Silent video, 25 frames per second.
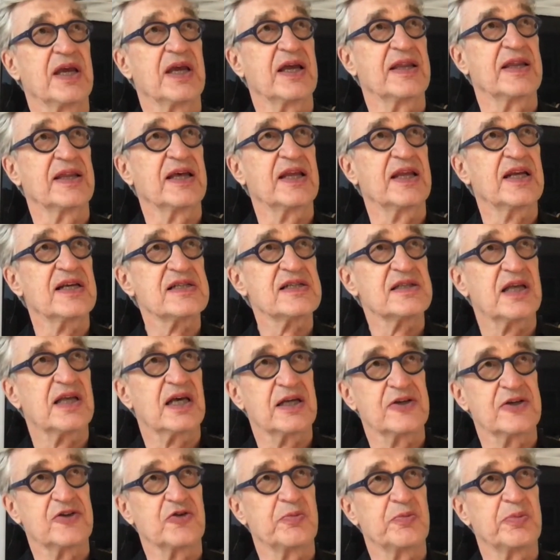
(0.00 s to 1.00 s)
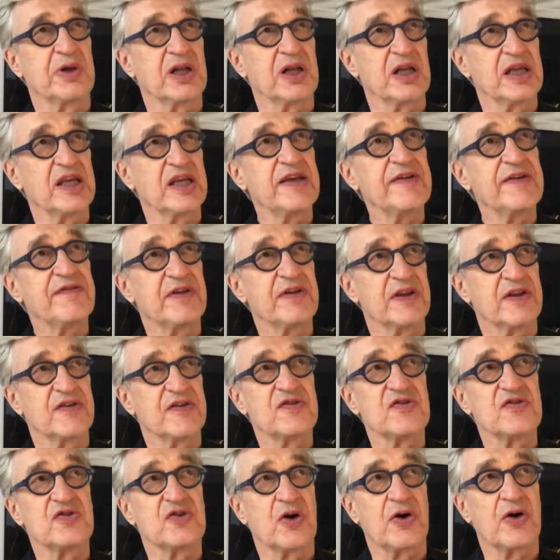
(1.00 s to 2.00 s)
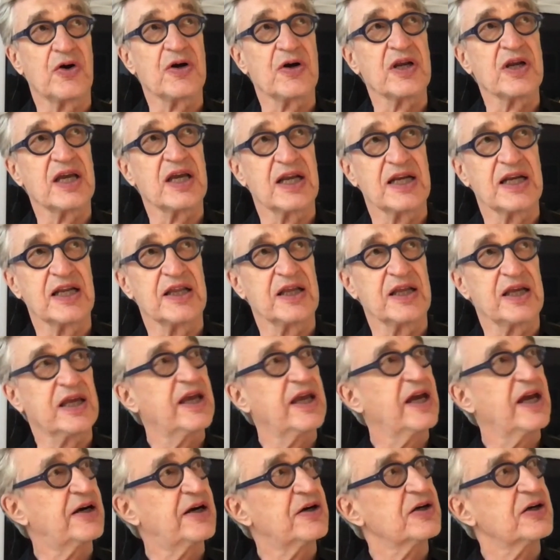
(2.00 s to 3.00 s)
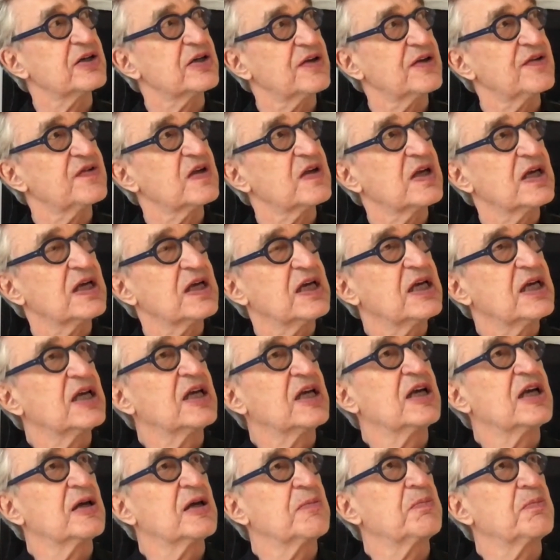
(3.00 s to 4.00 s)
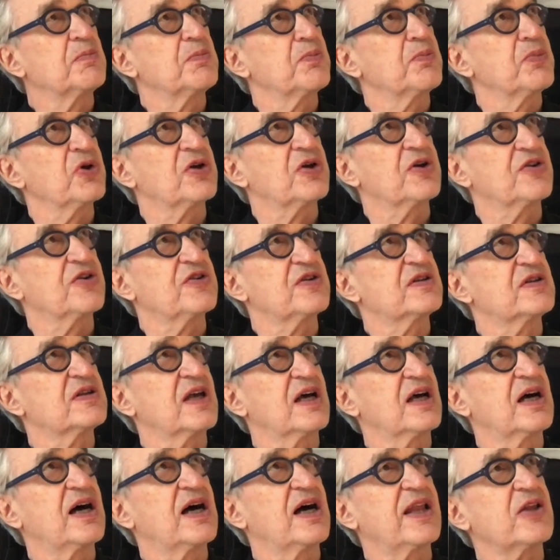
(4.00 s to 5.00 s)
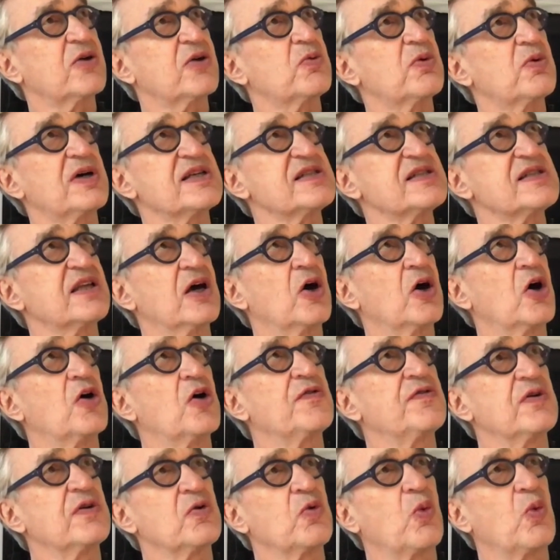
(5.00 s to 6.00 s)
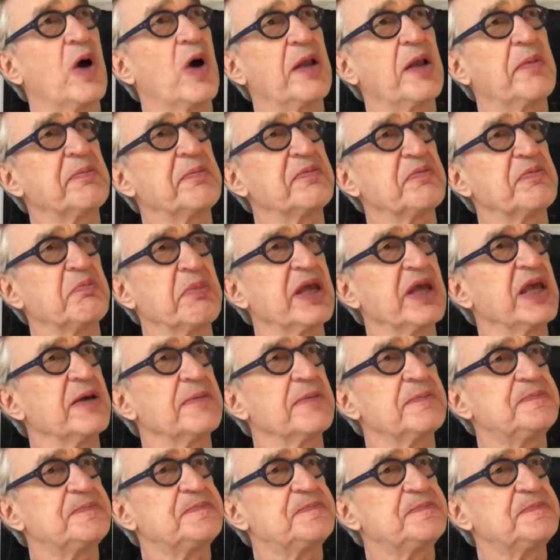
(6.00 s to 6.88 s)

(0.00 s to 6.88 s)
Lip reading: And then I started to believe in the story and in the characters because otherwise they overwhelmed me.